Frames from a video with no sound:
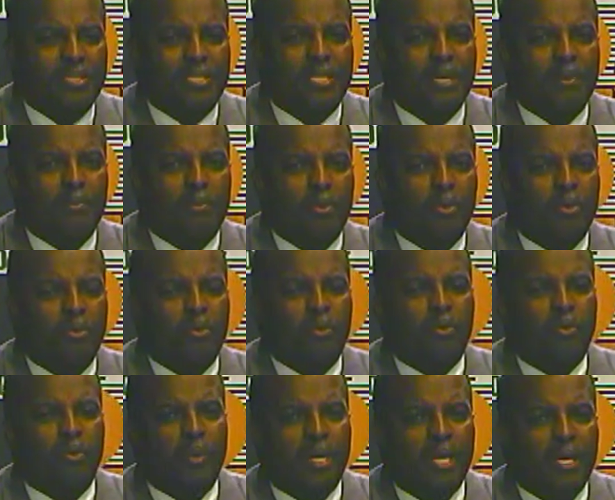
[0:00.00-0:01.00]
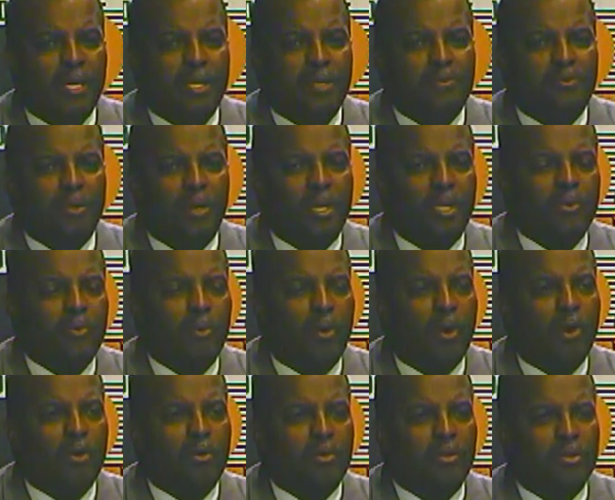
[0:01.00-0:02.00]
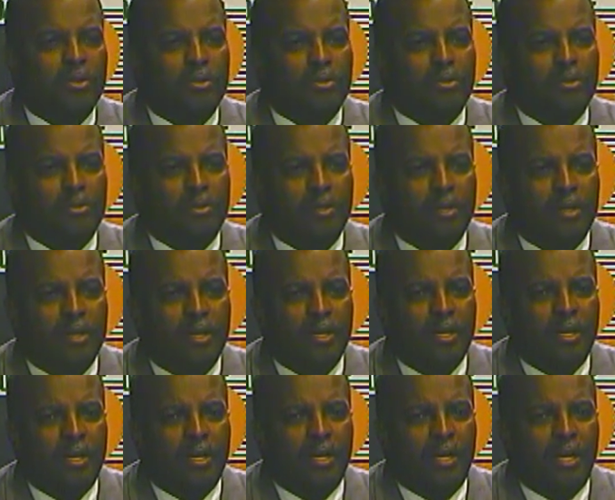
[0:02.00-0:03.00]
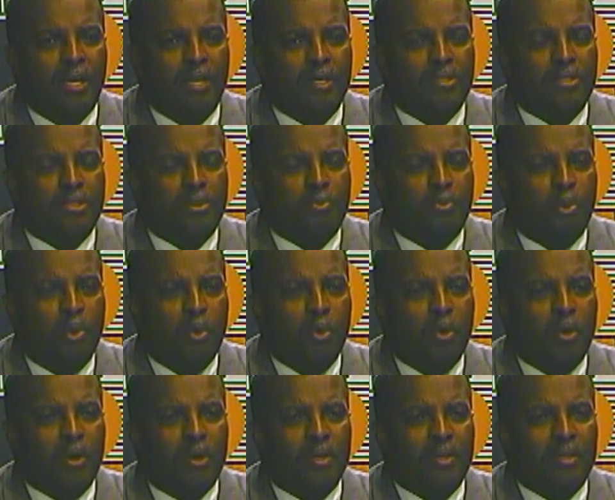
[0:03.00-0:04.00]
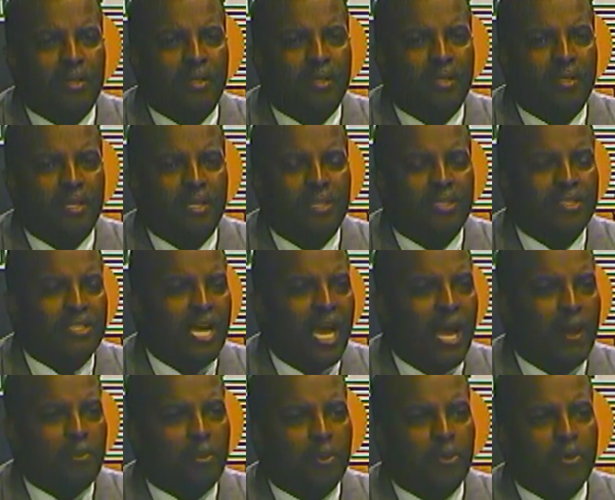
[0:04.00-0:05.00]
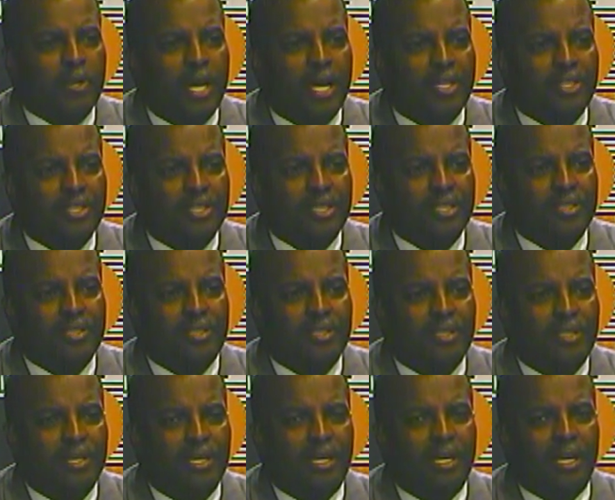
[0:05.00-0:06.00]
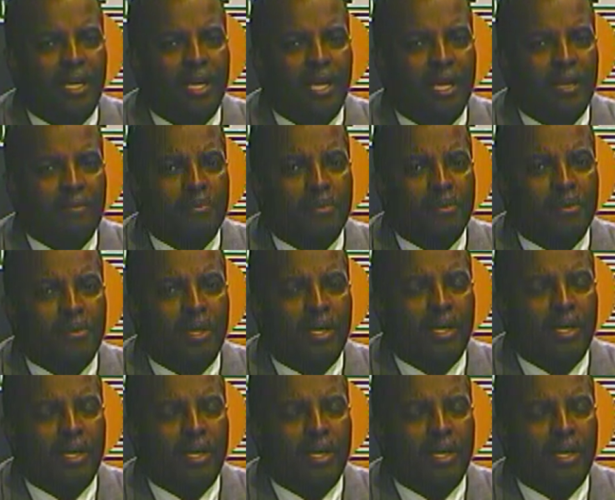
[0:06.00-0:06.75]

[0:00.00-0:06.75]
it simple, we really work to support job creation, the